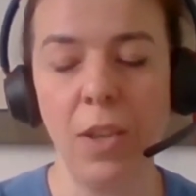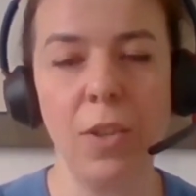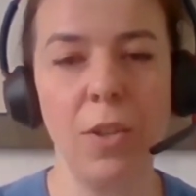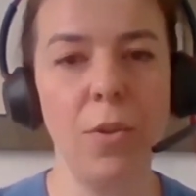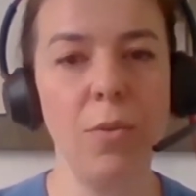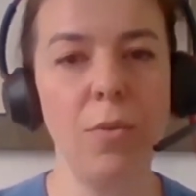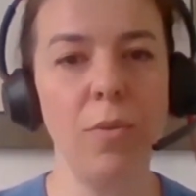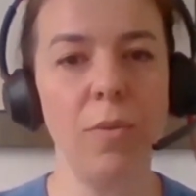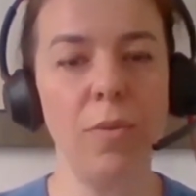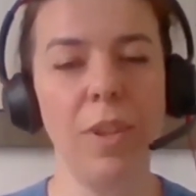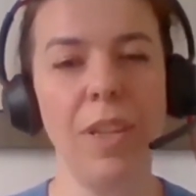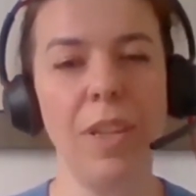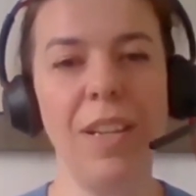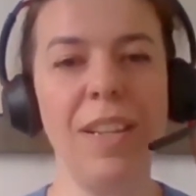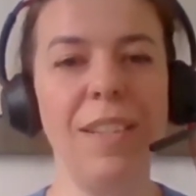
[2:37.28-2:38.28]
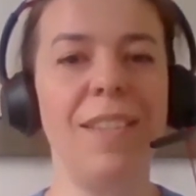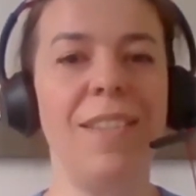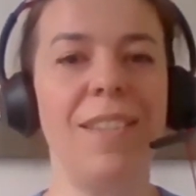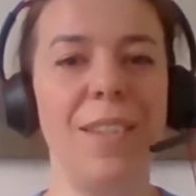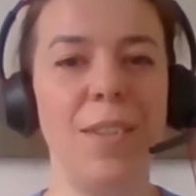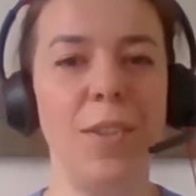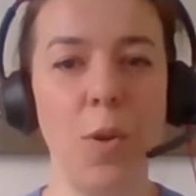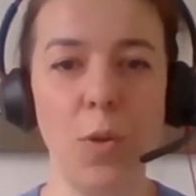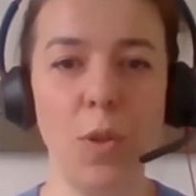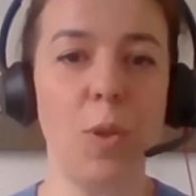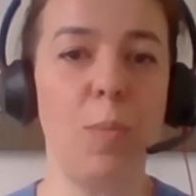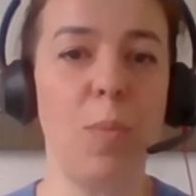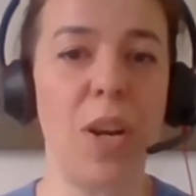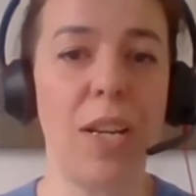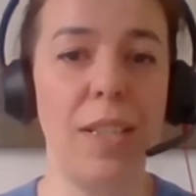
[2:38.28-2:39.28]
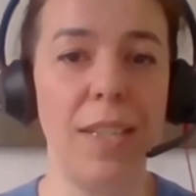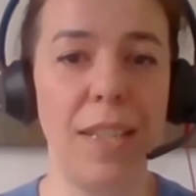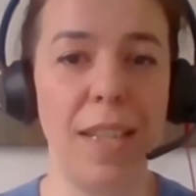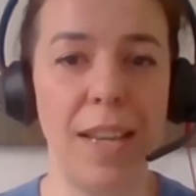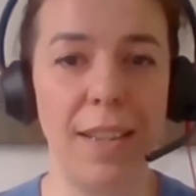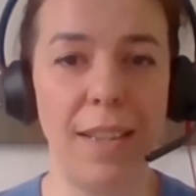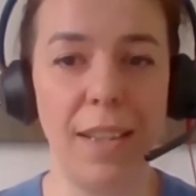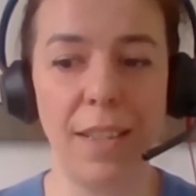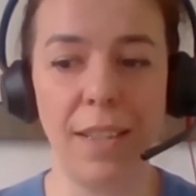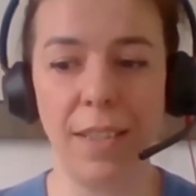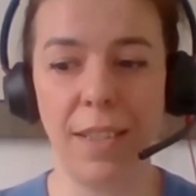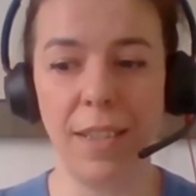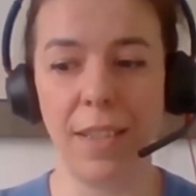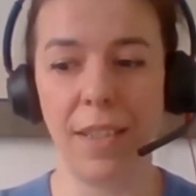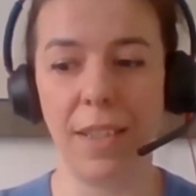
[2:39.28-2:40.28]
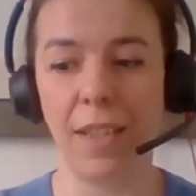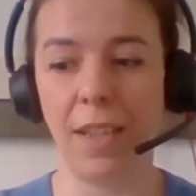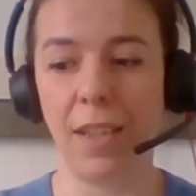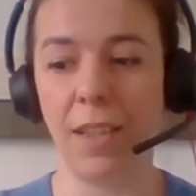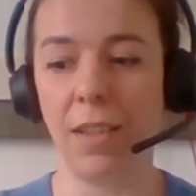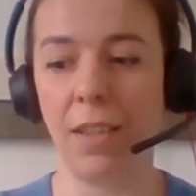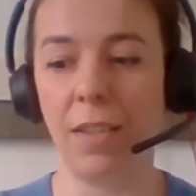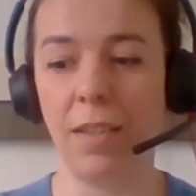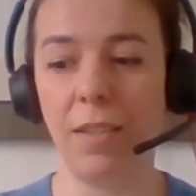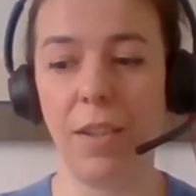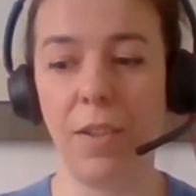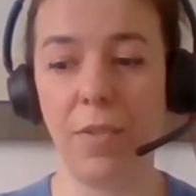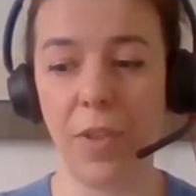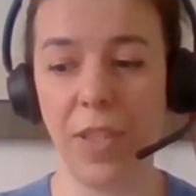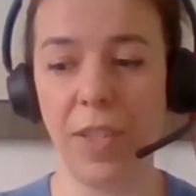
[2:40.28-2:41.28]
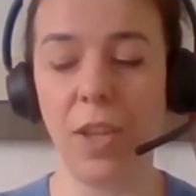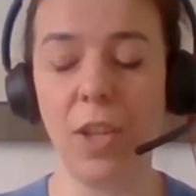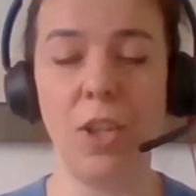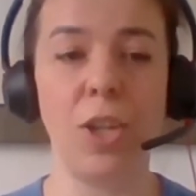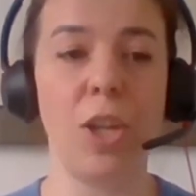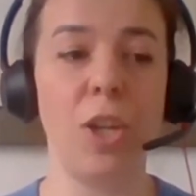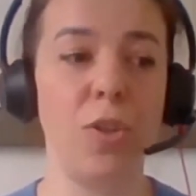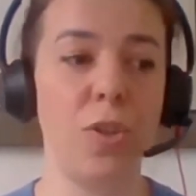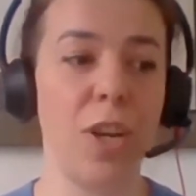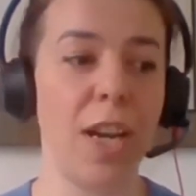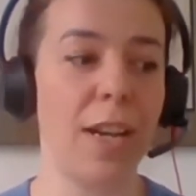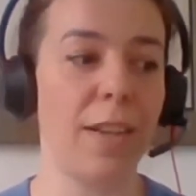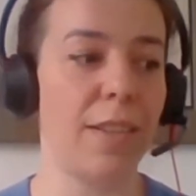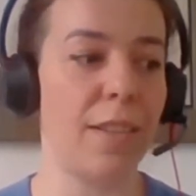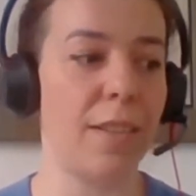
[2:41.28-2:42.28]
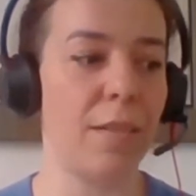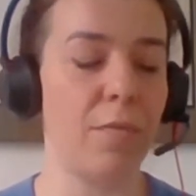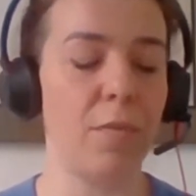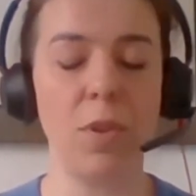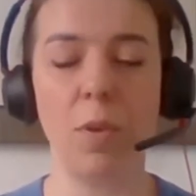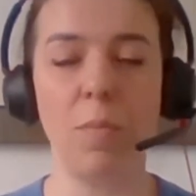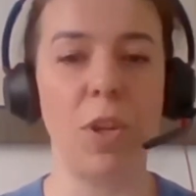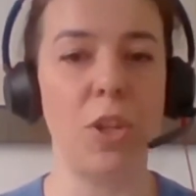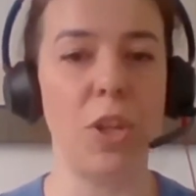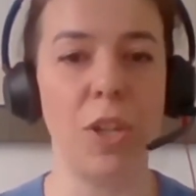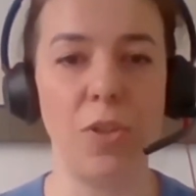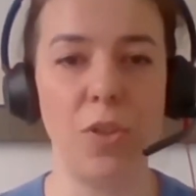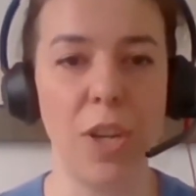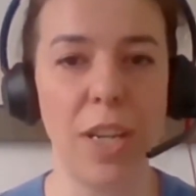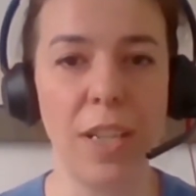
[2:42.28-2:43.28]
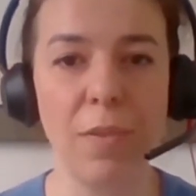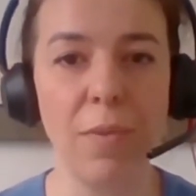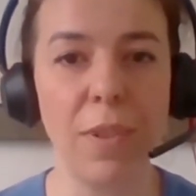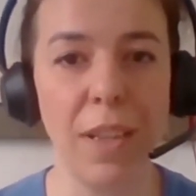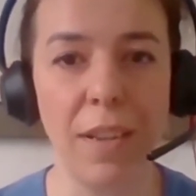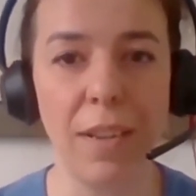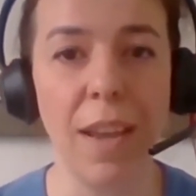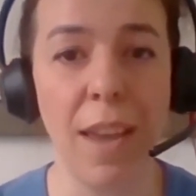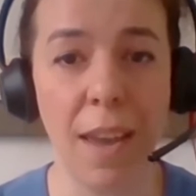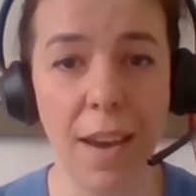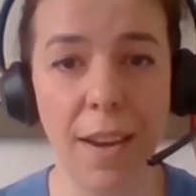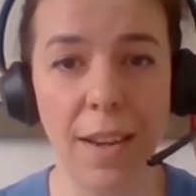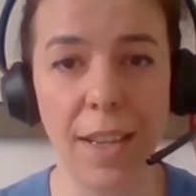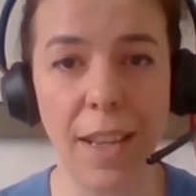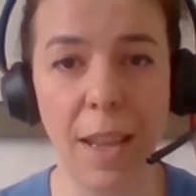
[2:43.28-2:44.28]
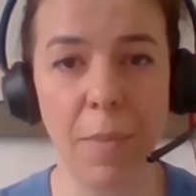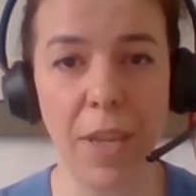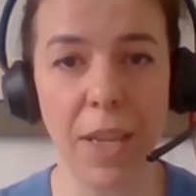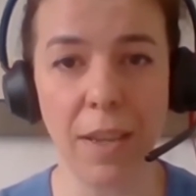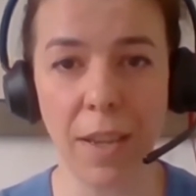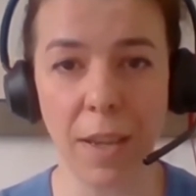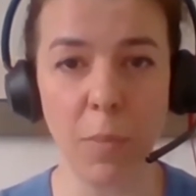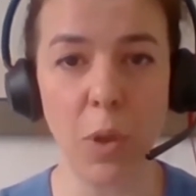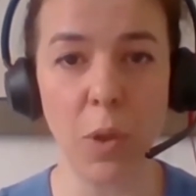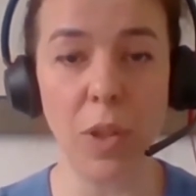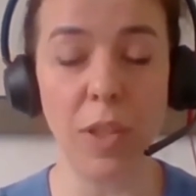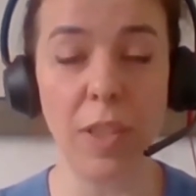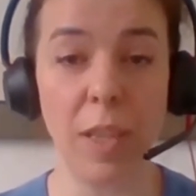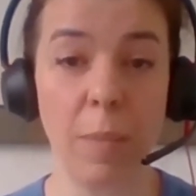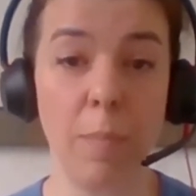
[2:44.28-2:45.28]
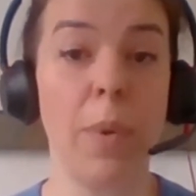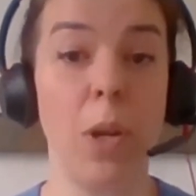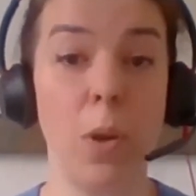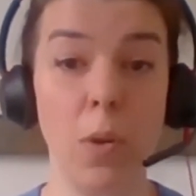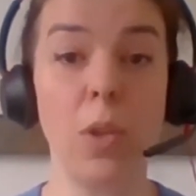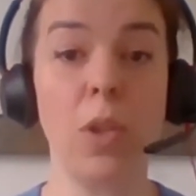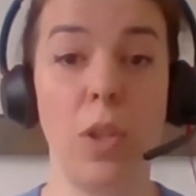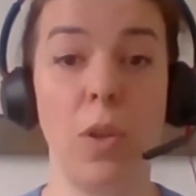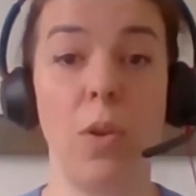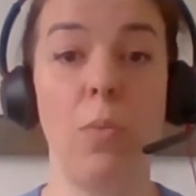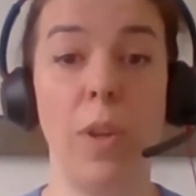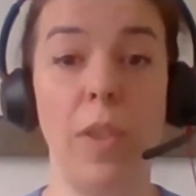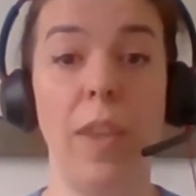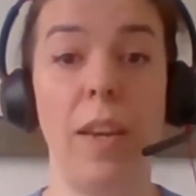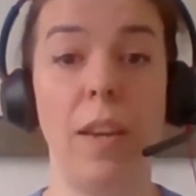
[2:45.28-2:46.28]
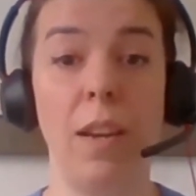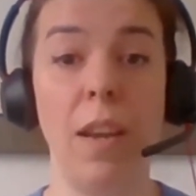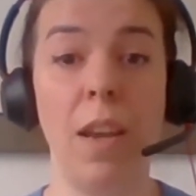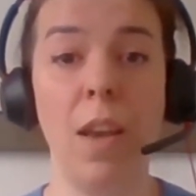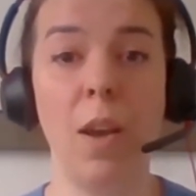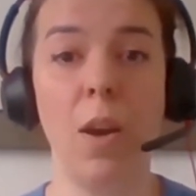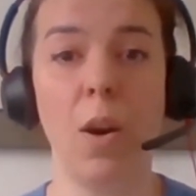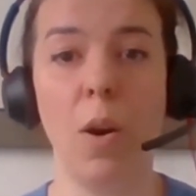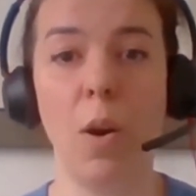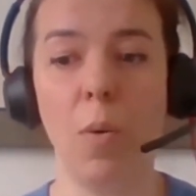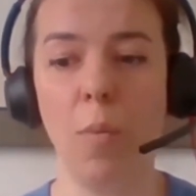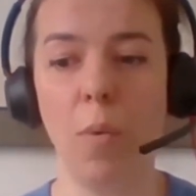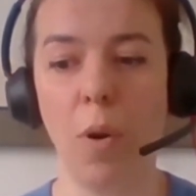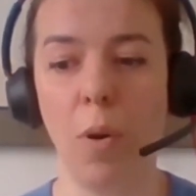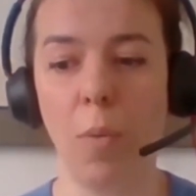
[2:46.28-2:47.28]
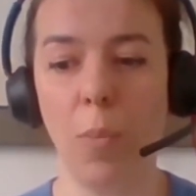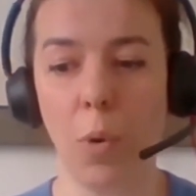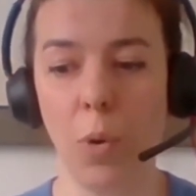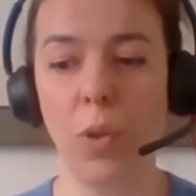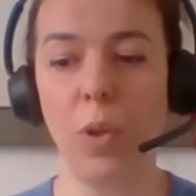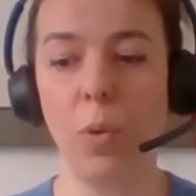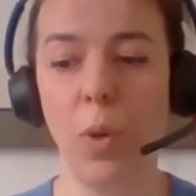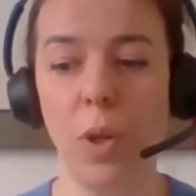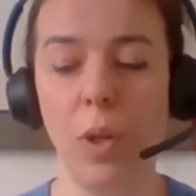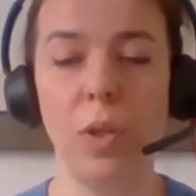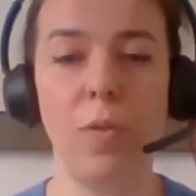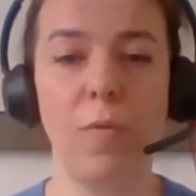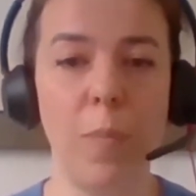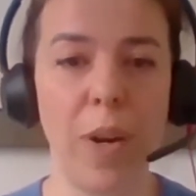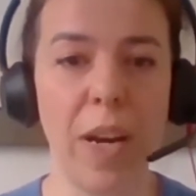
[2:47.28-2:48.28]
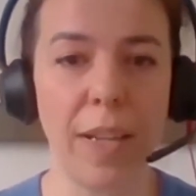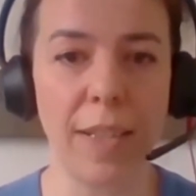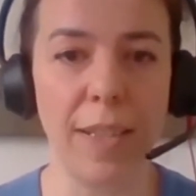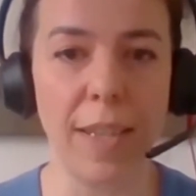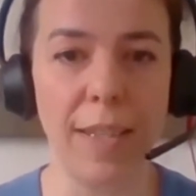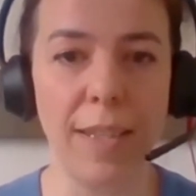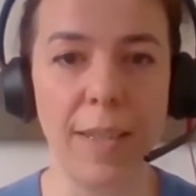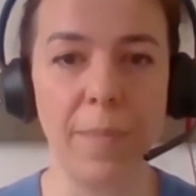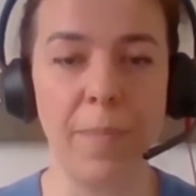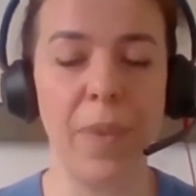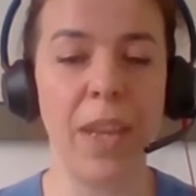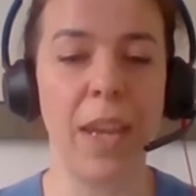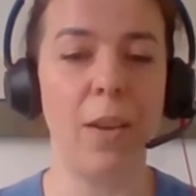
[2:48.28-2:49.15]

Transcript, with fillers: So it is no surprise then that uh, uh, her research attracts so much interest within academic community, but also within uh, a broader world of practice.